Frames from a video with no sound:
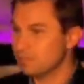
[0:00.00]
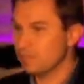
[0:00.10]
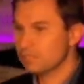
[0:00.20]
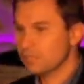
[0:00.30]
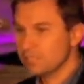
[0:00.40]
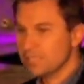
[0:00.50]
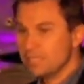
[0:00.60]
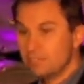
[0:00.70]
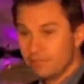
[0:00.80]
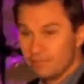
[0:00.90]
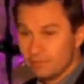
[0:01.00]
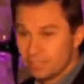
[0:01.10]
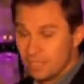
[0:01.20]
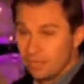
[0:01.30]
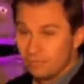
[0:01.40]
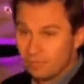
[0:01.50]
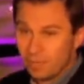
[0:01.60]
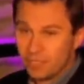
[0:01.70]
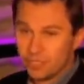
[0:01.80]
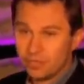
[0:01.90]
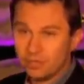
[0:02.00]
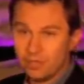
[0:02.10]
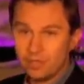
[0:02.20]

It's a disease of skin inflammation,